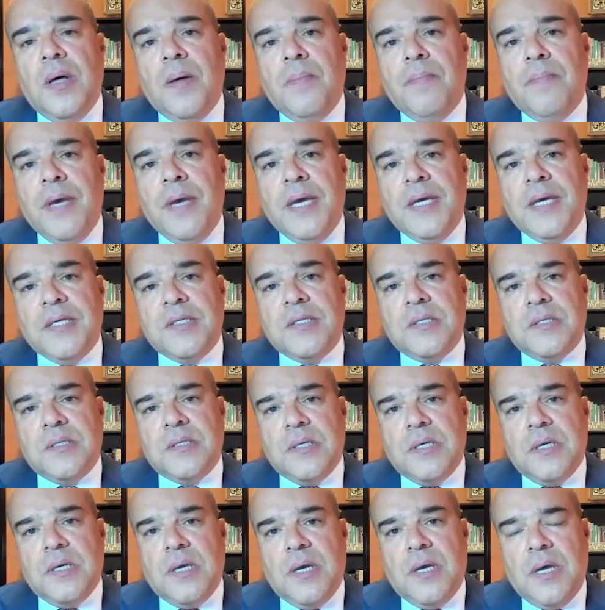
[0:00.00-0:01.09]
makes
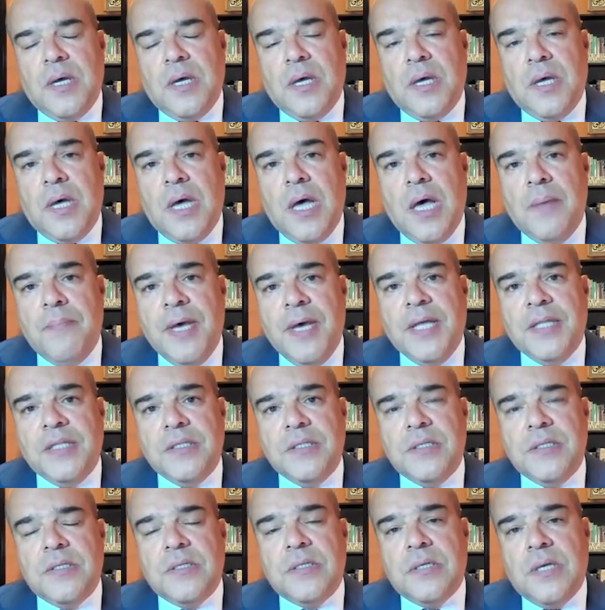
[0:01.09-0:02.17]

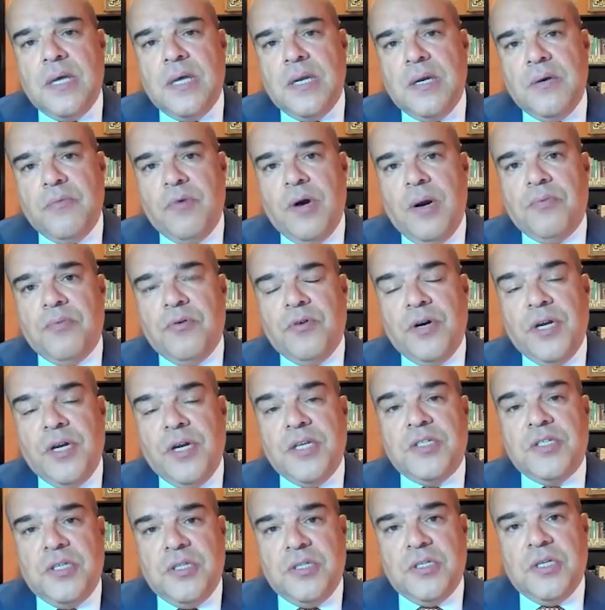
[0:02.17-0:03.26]
amends and
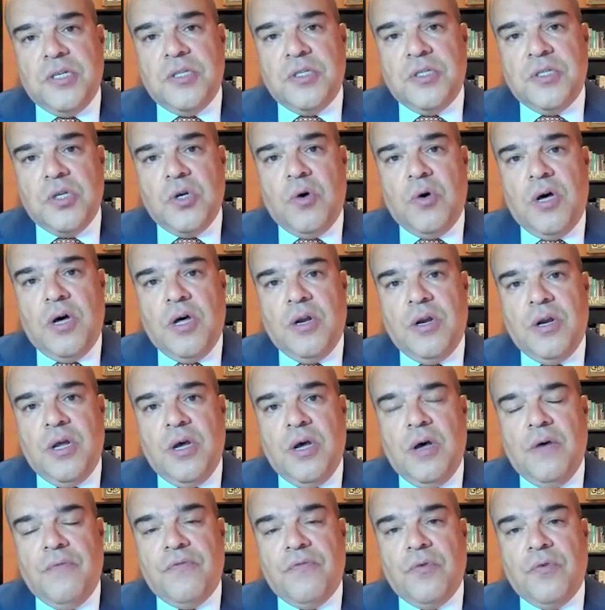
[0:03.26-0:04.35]
reparations and so on
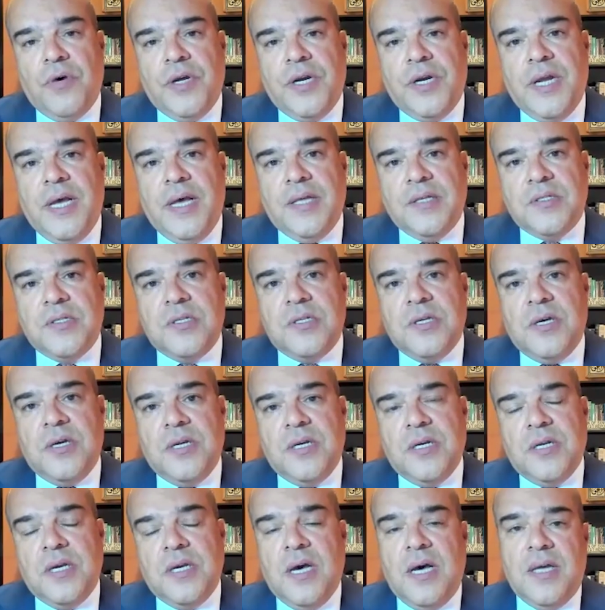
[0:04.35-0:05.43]
for what it has done
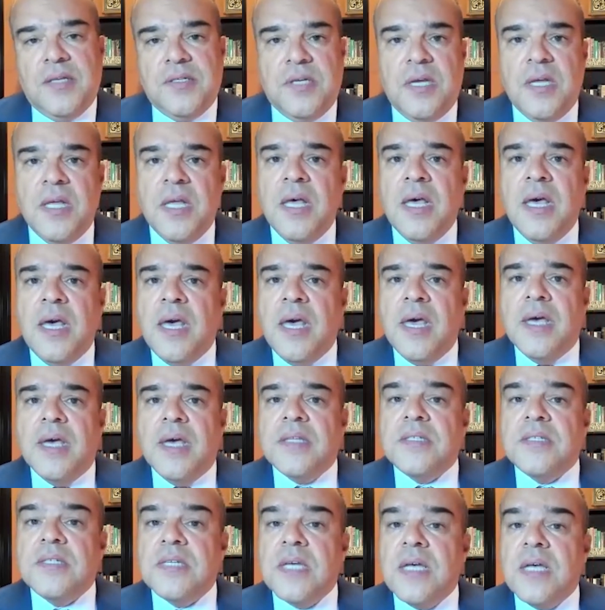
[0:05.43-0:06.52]
in Gaza.
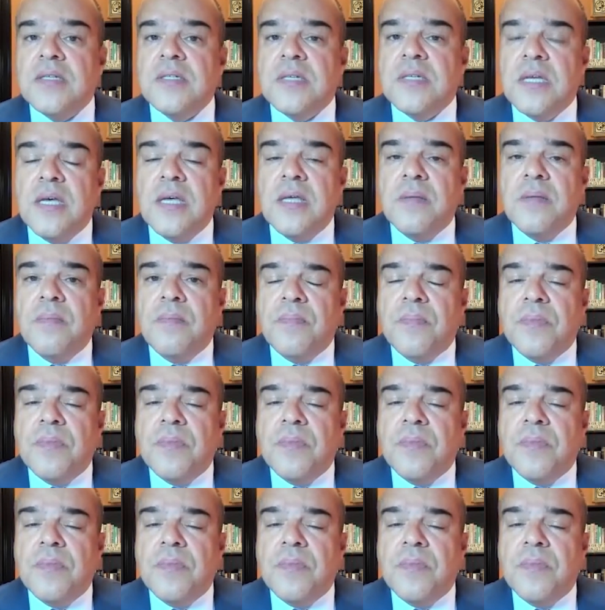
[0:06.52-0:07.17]
It says it